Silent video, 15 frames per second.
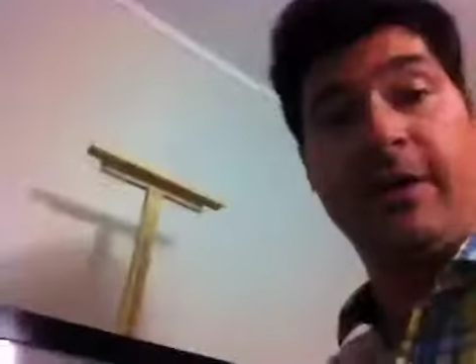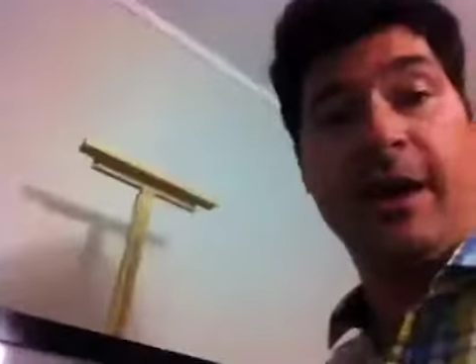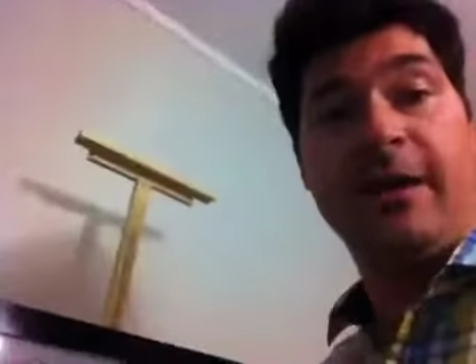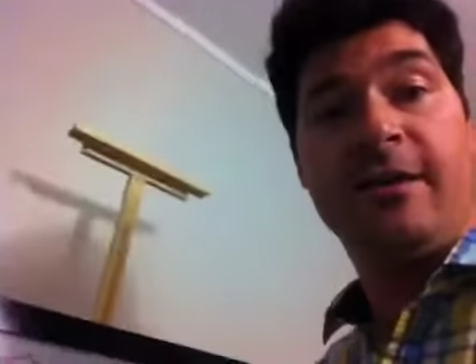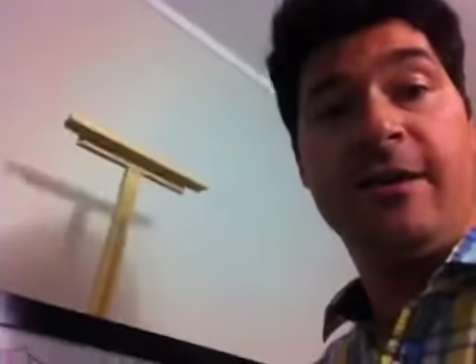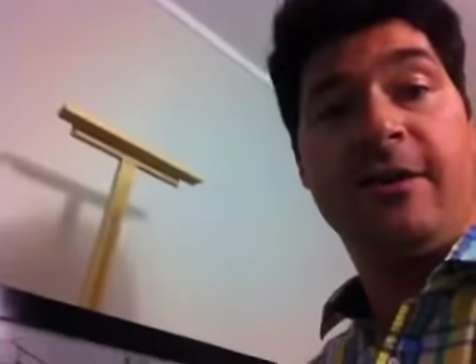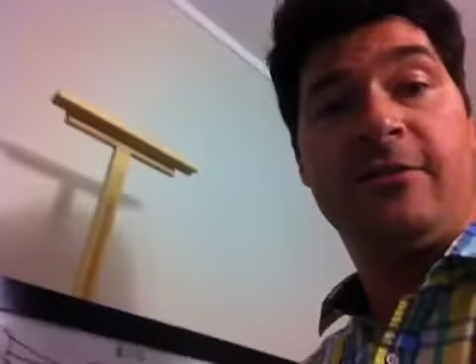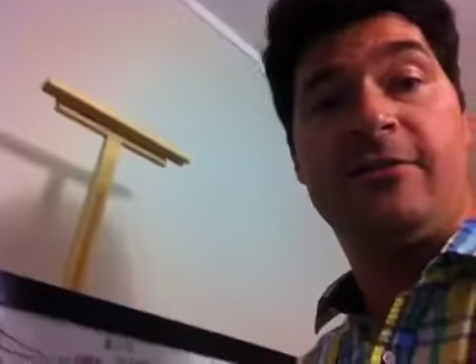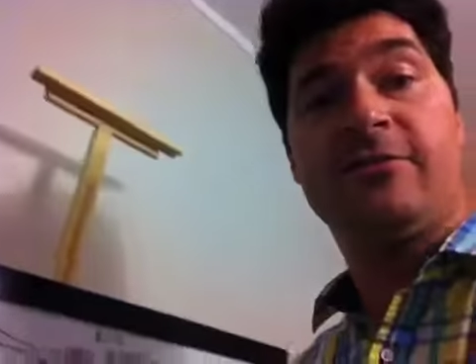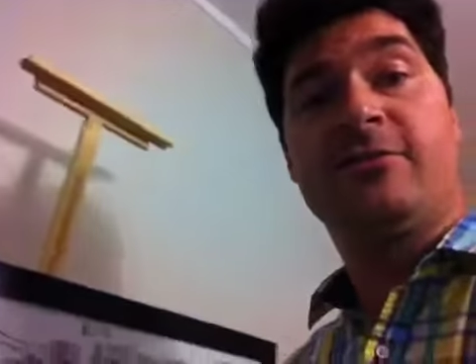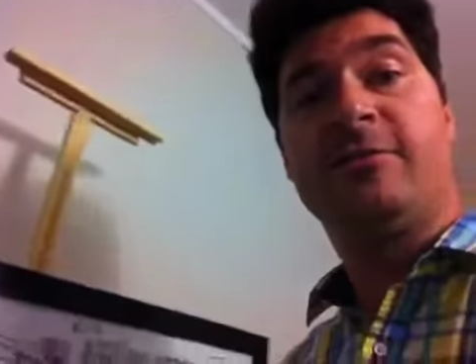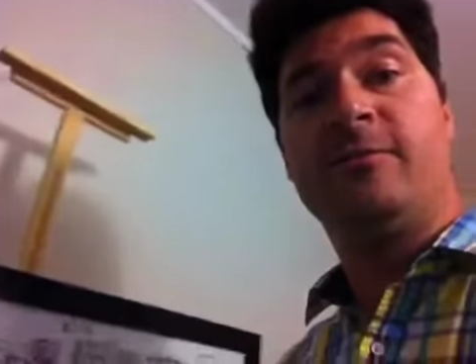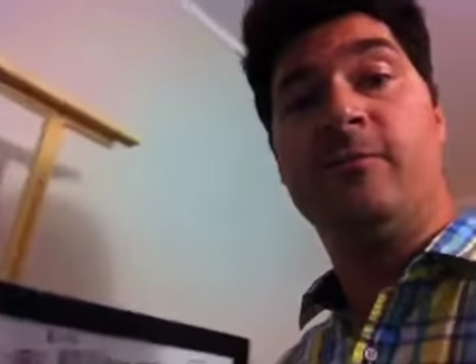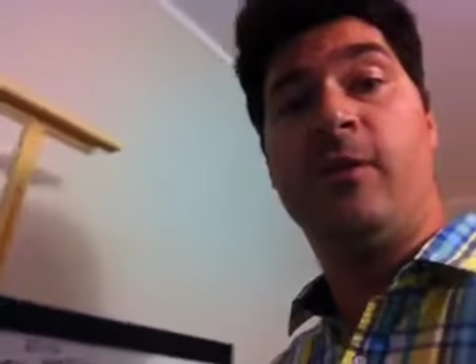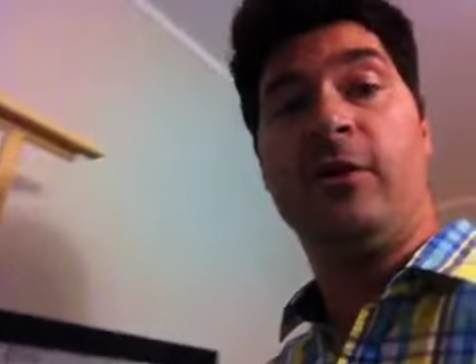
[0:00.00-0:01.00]
Okay,
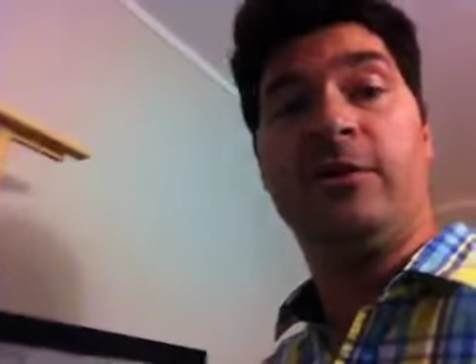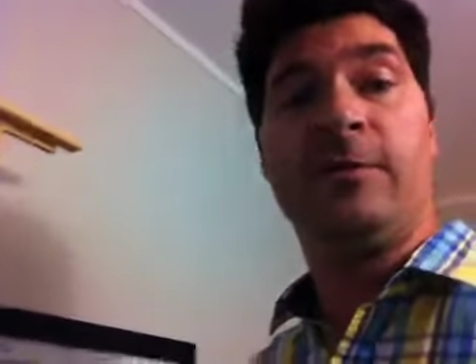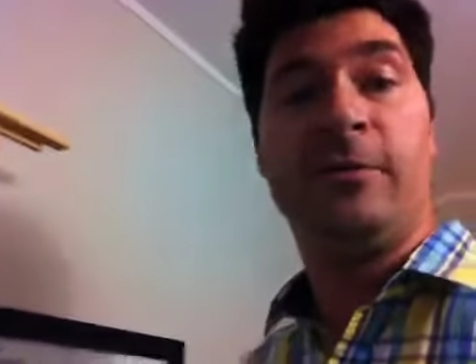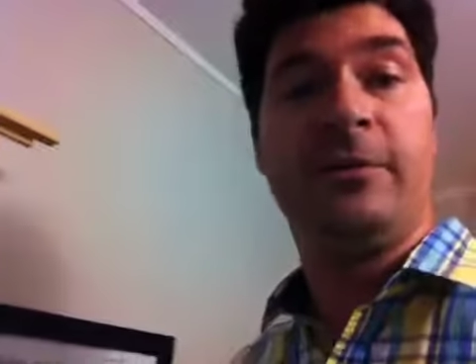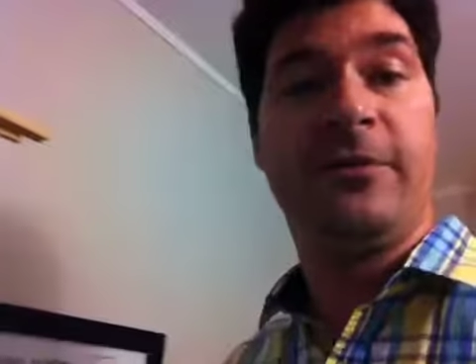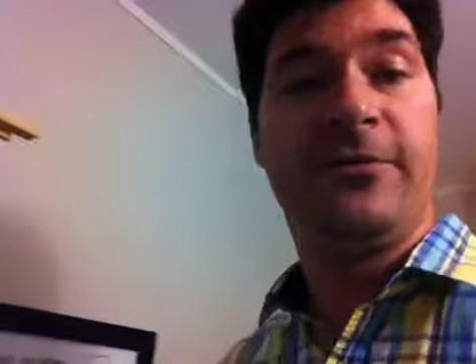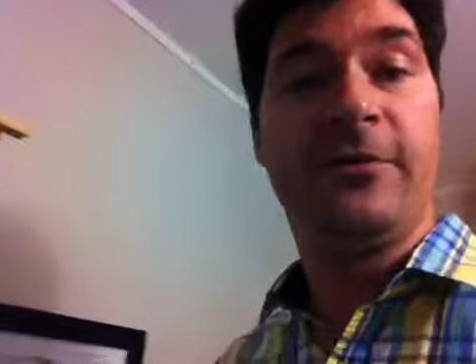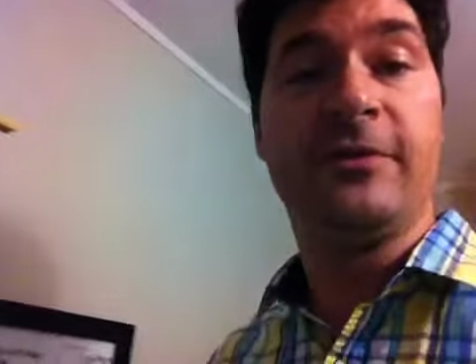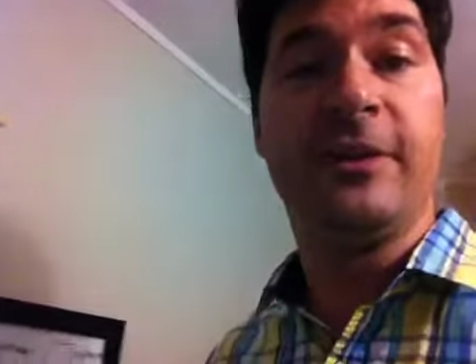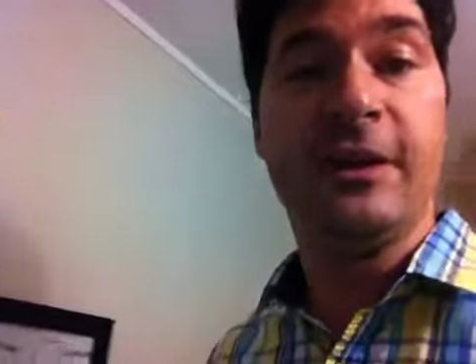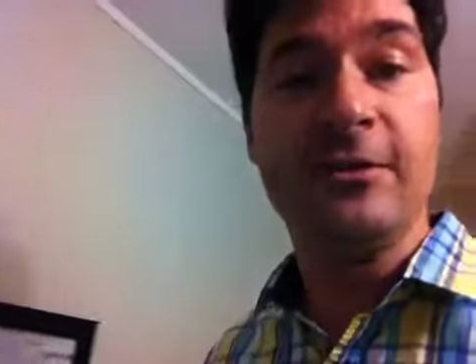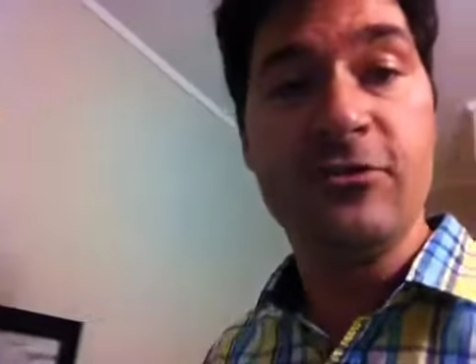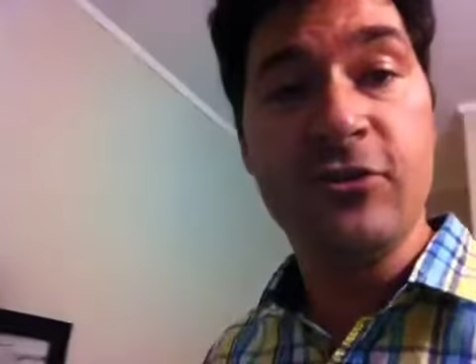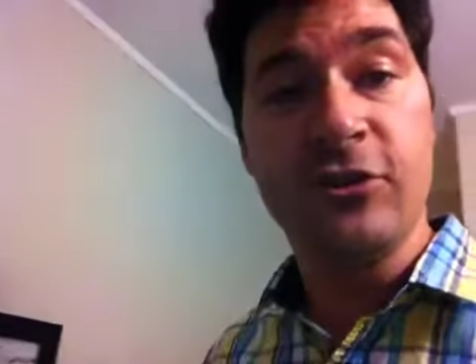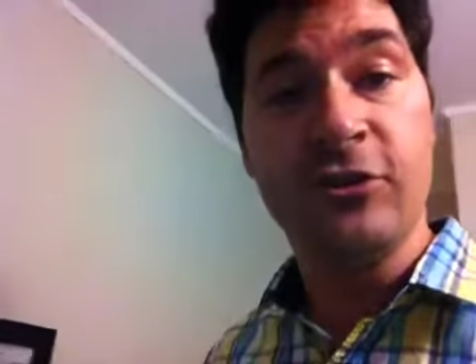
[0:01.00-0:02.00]
there's multiple different
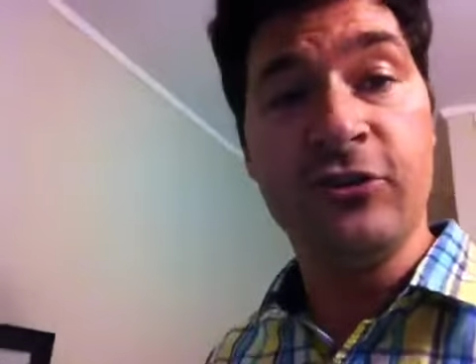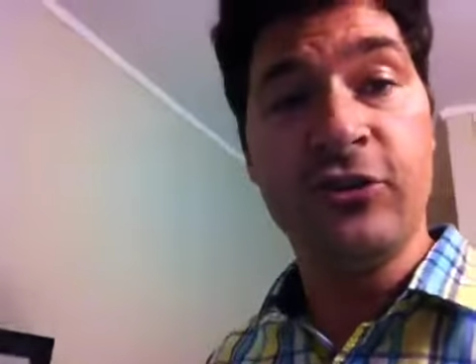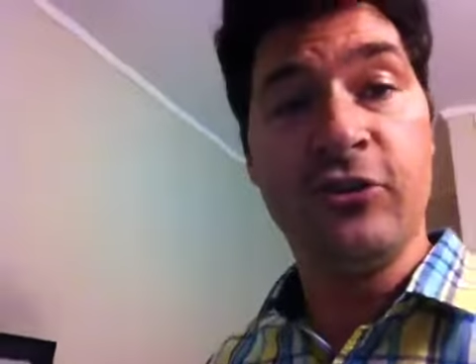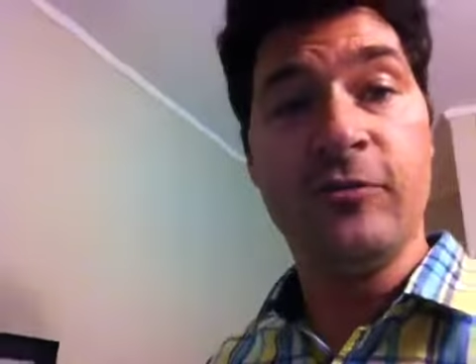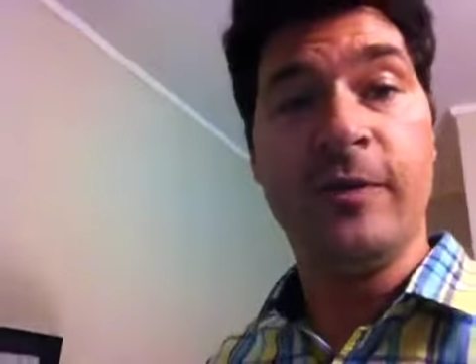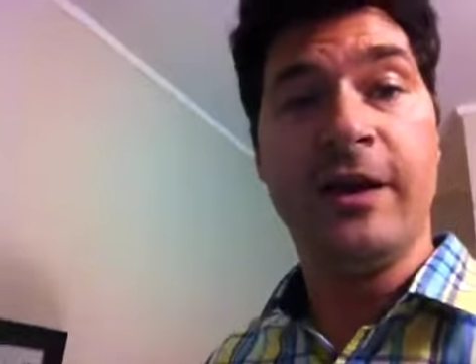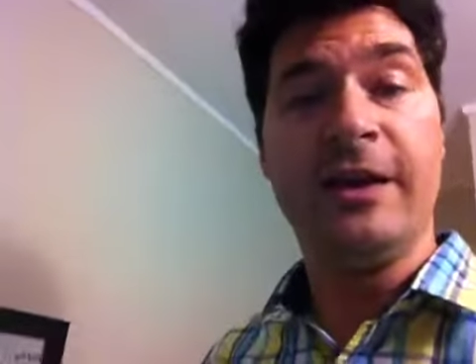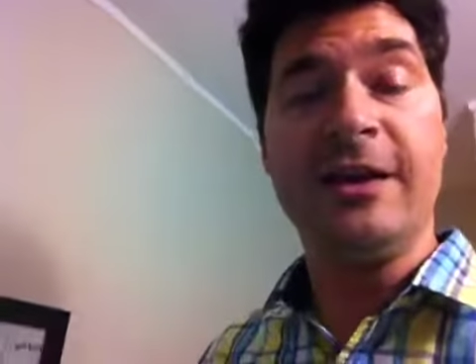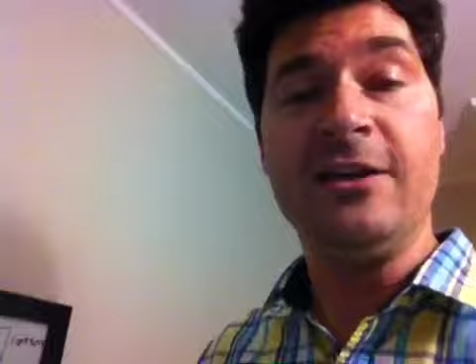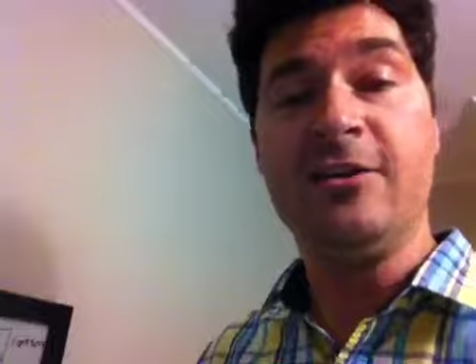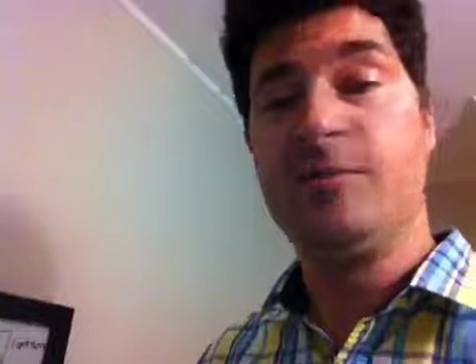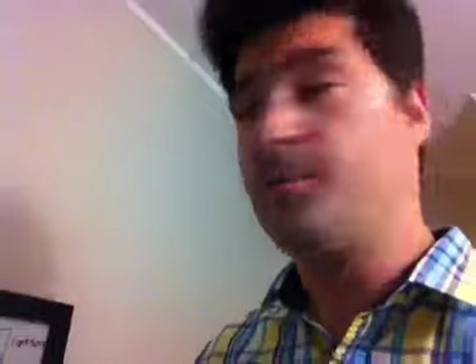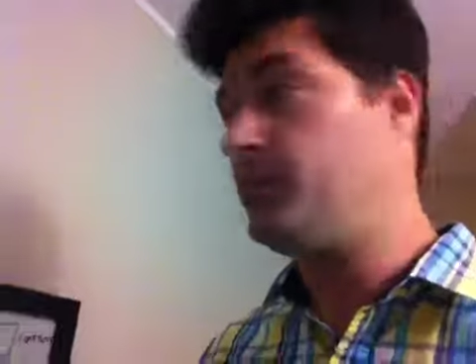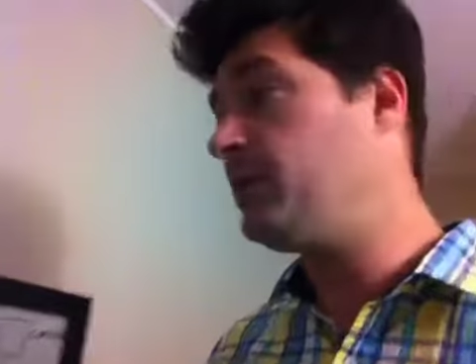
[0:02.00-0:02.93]
things you can do, but each